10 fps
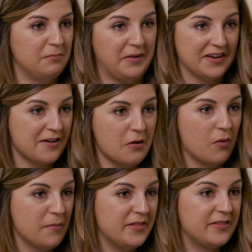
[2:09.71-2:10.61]
a man and a
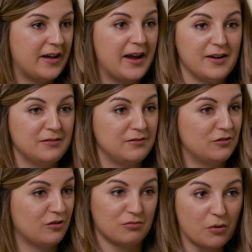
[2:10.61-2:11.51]
woman that I
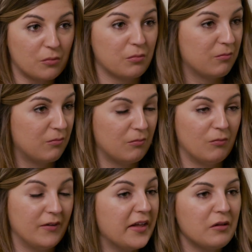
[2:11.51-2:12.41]
don't know
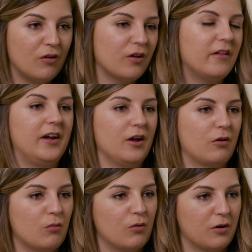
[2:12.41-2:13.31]
what they look
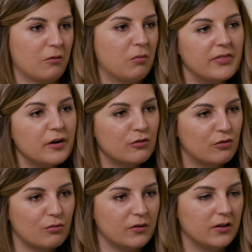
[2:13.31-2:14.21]
like or what their
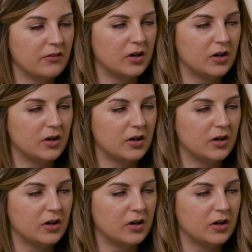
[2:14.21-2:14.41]
stories